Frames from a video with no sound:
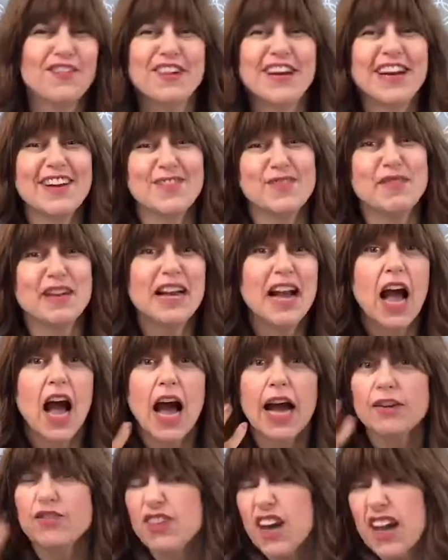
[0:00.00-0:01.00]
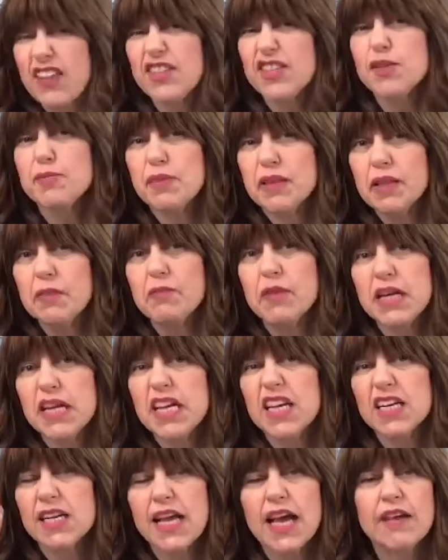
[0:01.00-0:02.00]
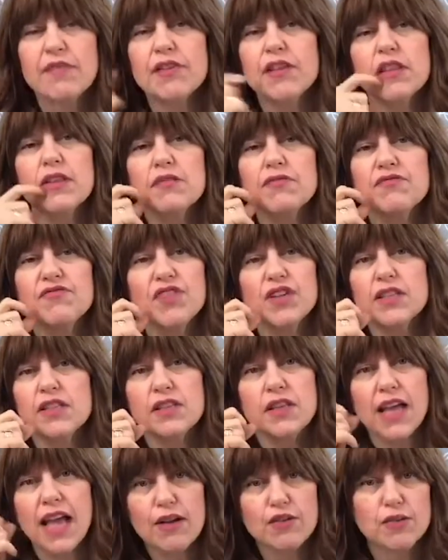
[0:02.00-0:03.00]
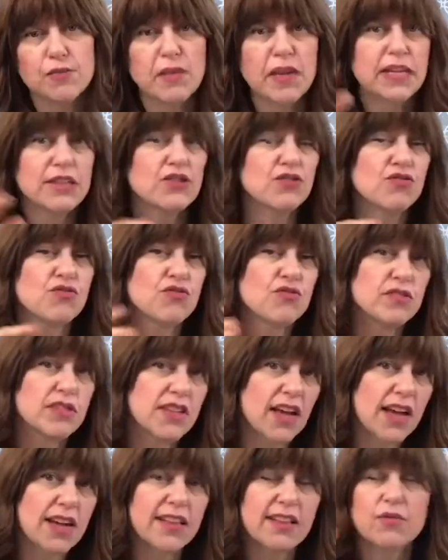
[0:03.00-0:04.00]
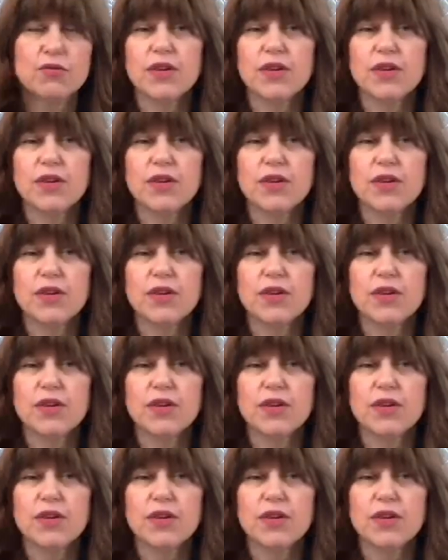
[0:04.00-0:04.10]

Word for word: whatever, but I'd rather spend the money on having the front of the house painted or the side of it,